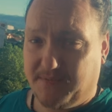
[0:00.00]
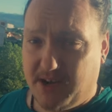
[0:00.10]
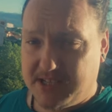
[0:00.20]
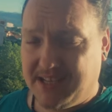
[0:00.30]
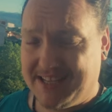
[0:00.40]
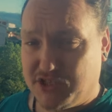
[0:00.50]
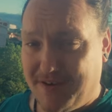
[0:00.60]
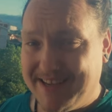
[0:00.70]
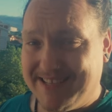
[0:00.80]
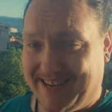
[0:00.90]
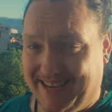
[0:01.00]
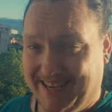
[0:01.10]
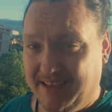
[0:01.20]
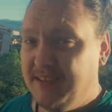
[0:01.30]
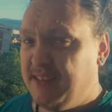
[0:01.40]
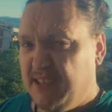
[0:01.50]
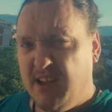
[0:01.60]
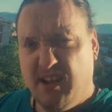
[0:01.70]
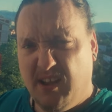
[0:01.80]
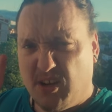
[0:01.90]
a first class train ticket here
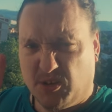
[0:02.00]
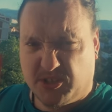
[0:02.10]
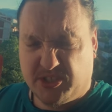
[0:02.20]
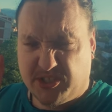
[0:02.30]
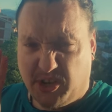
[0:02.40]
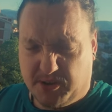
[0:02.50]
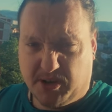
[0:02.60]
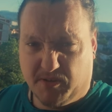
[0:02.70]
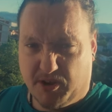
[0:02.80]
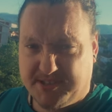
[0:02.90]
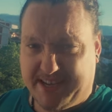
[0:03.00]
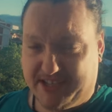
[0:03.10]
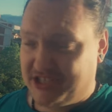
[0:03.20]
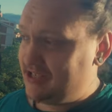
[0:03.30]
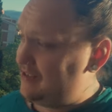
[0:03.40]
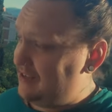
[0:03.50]
costs 2 euros each.